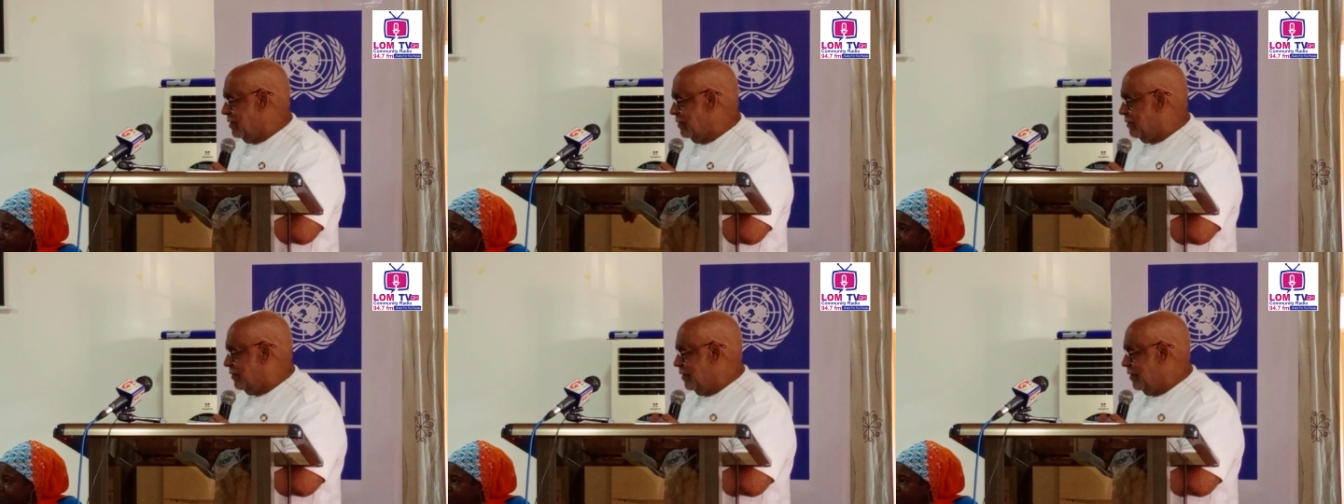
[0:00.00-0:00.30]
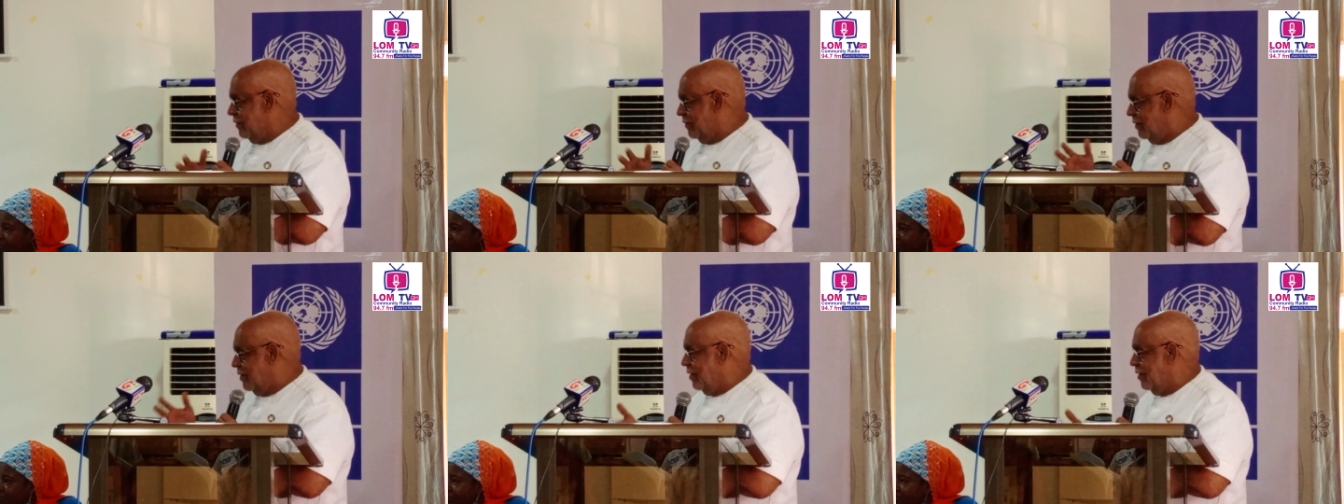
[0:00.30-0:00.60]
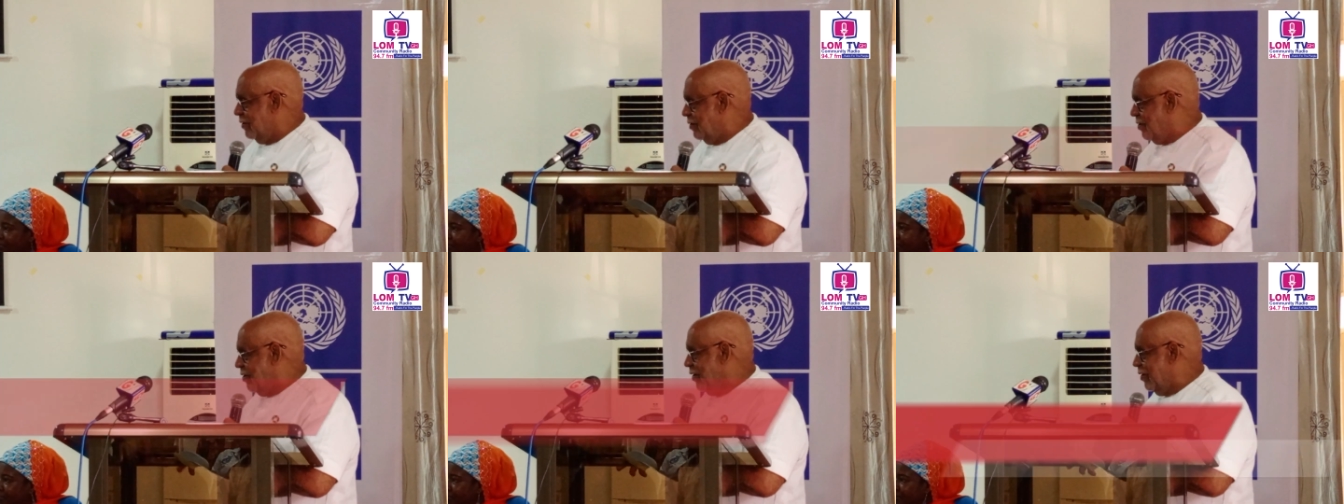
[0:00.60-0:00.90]
this is the
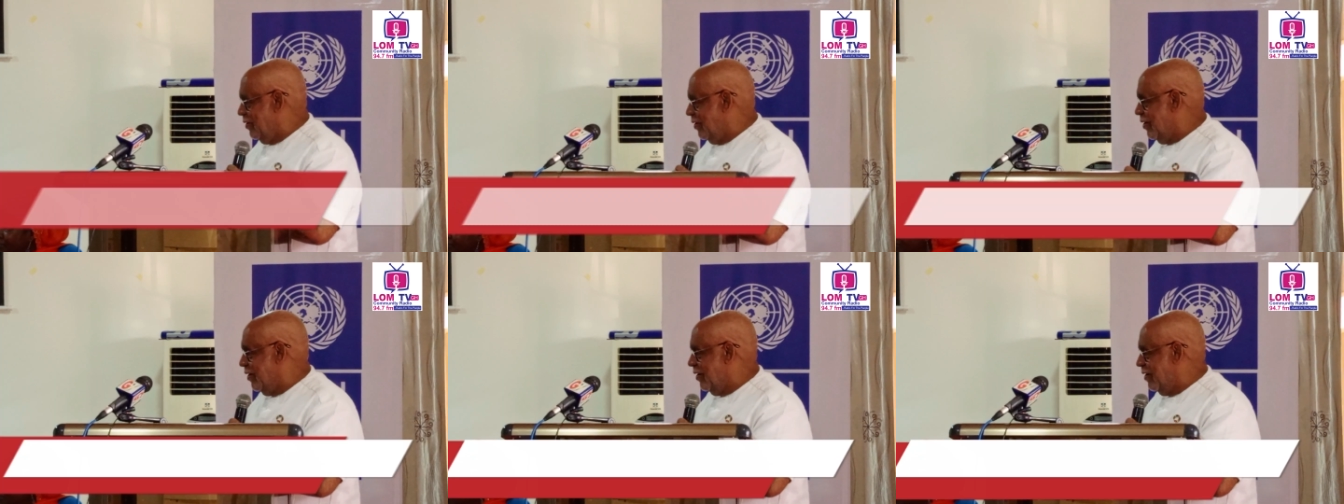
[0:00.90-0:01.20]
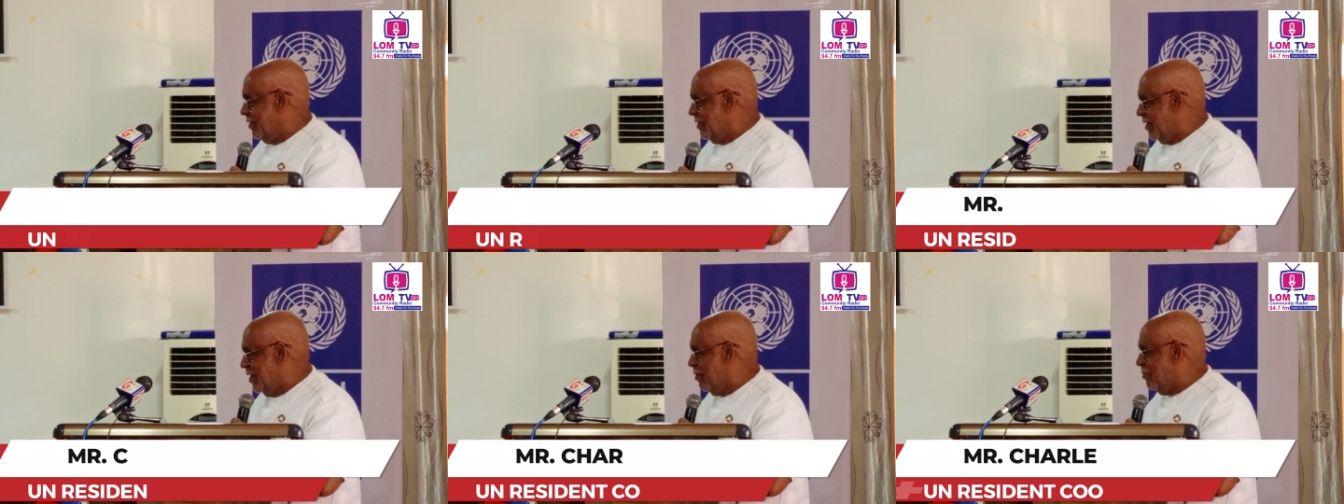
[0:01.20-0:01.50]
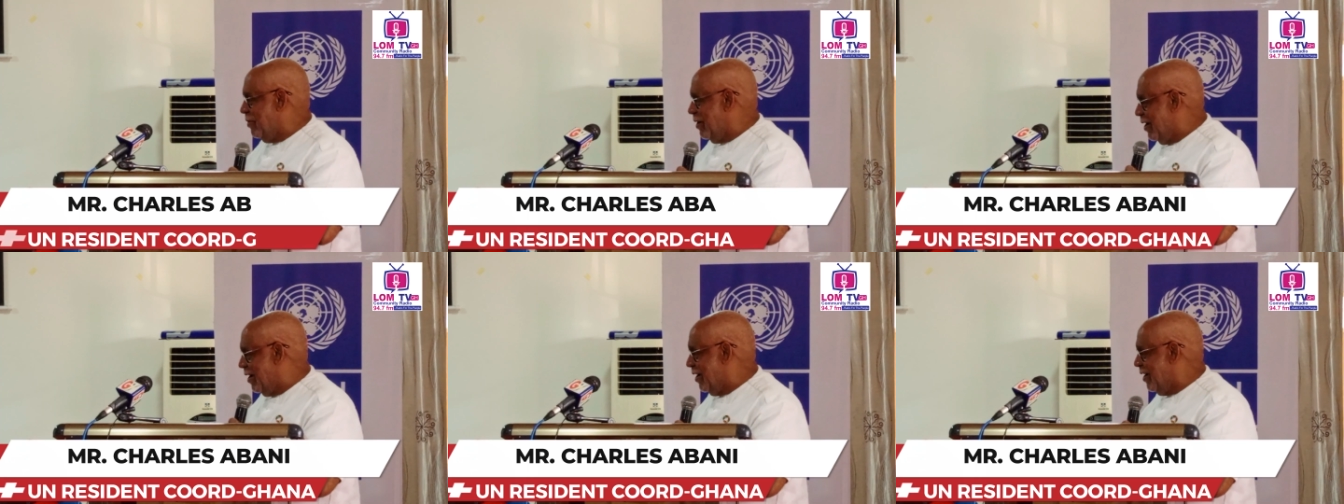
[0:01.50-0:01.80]
interior that
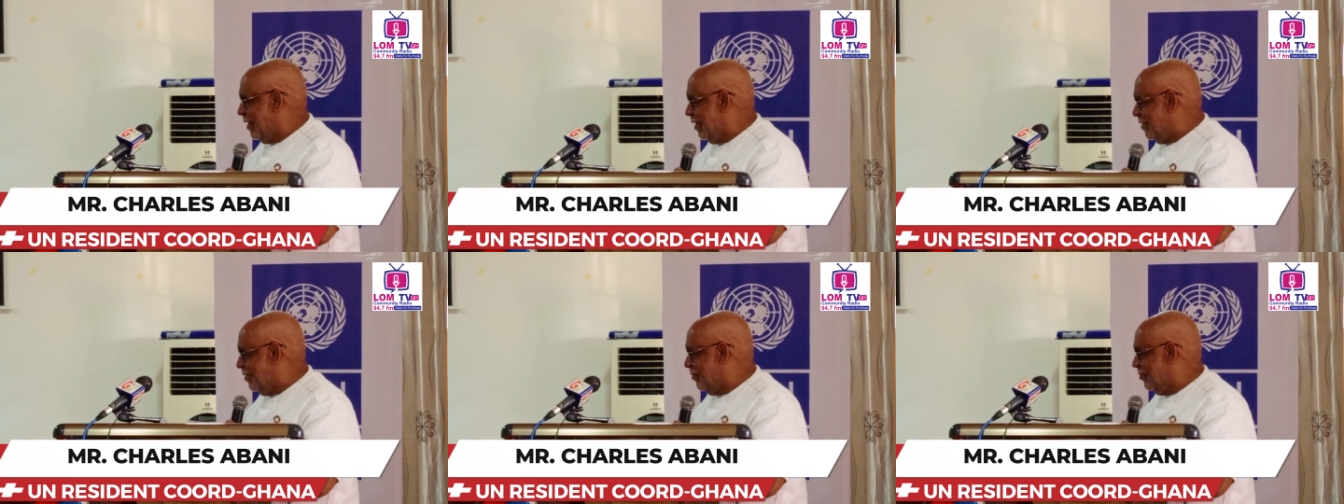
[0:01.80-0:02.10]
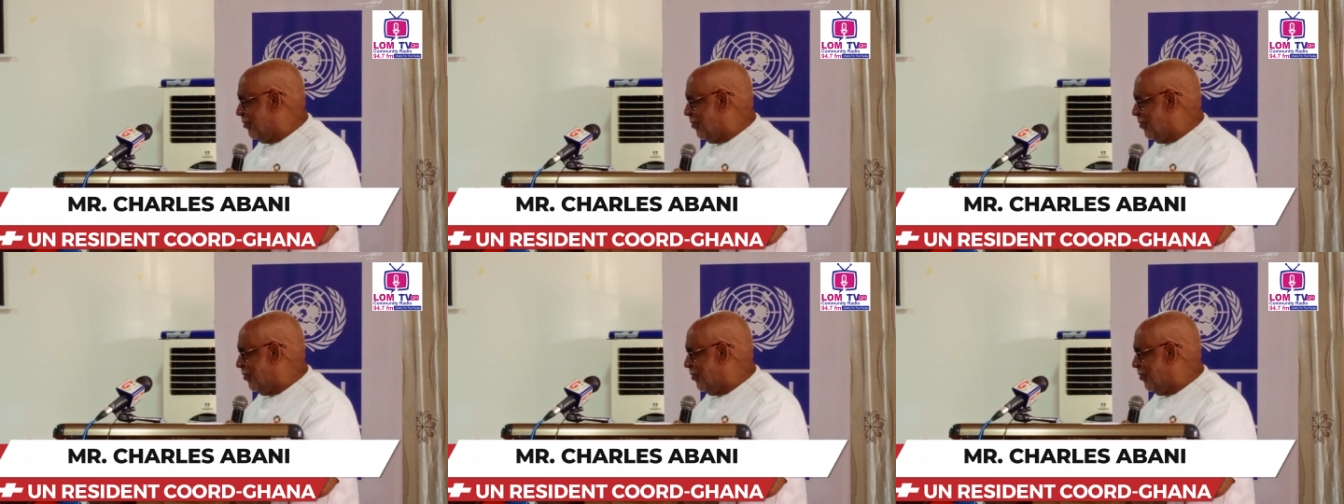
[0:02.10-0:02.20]
we are in,